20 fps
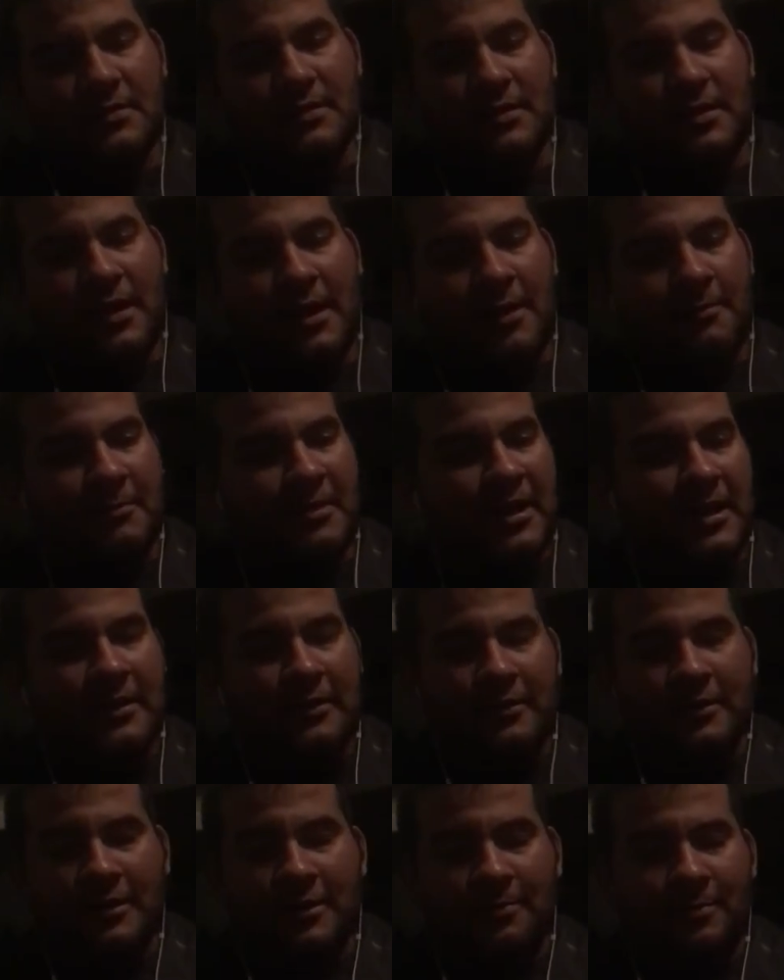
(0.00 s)
I'm not
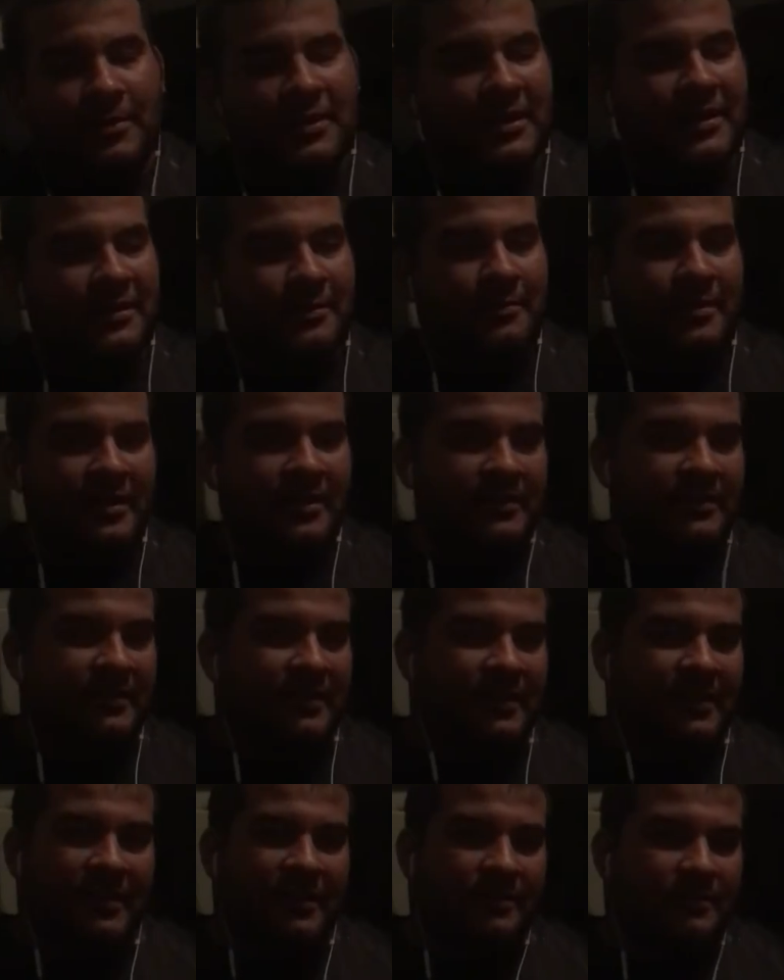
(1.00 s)
going to complain about
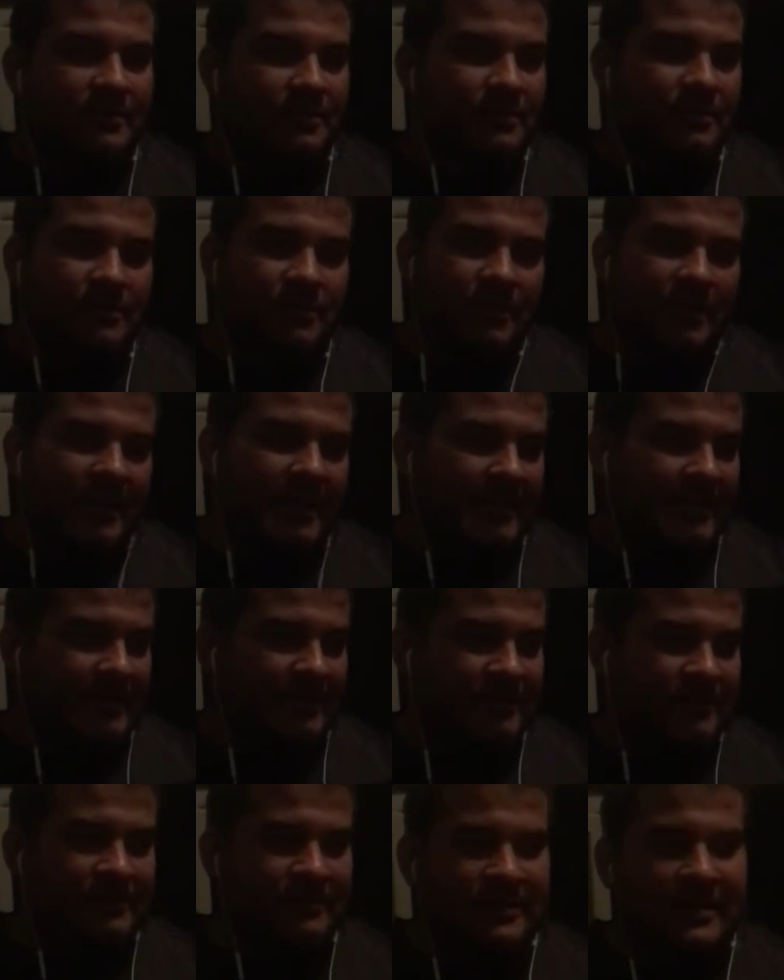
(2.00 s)
that.
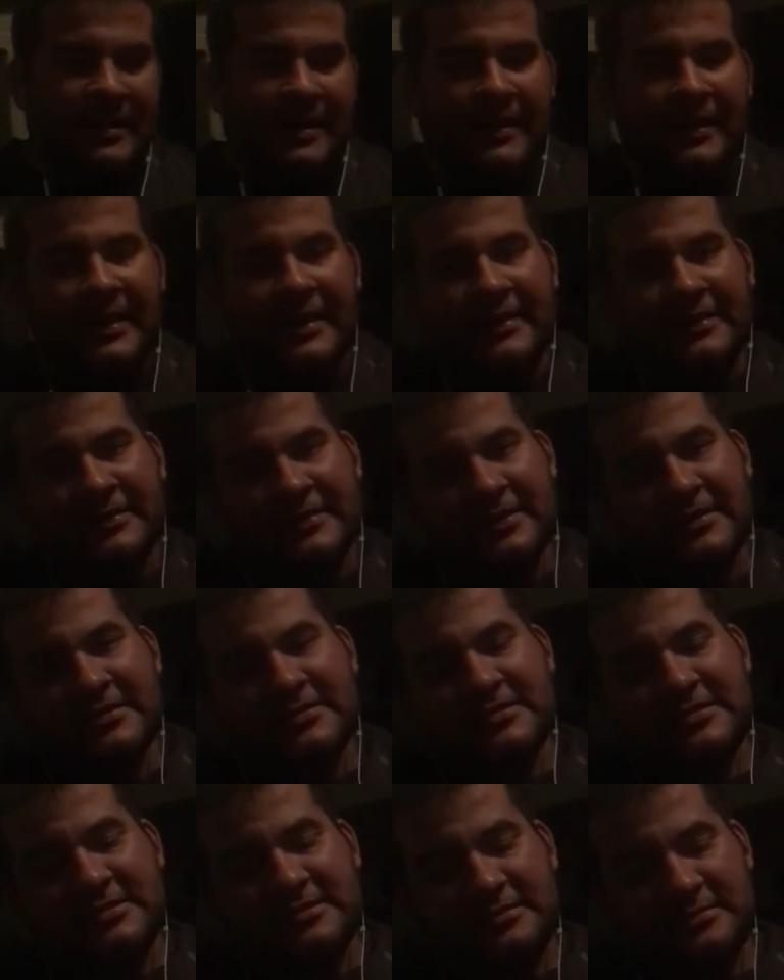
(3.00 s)
I like
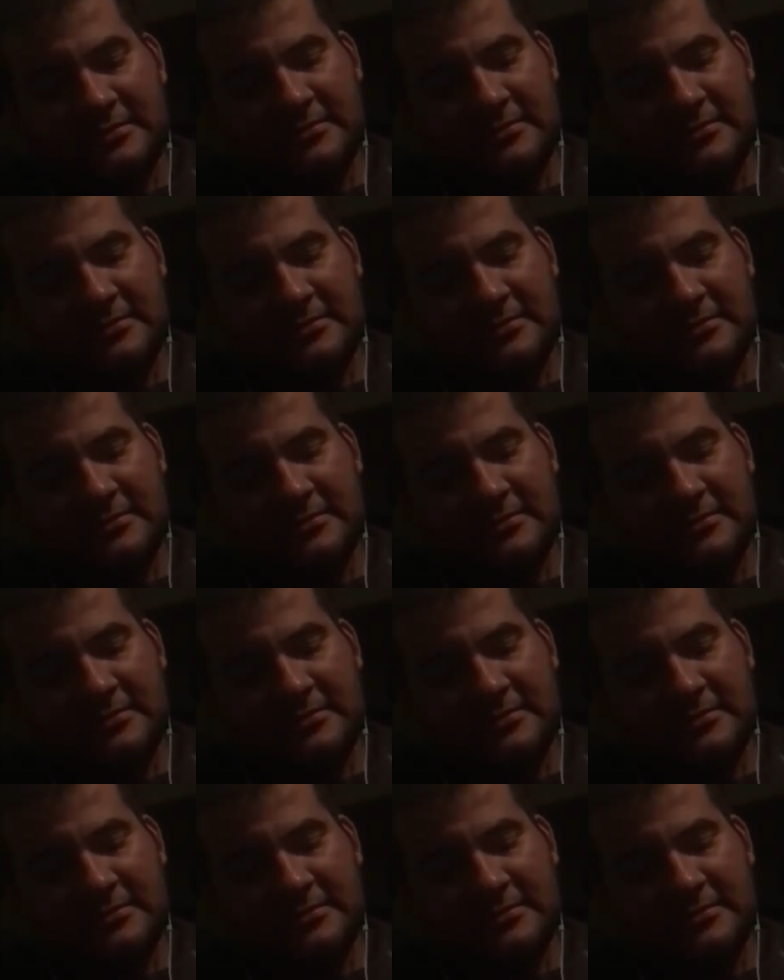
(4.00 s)
this.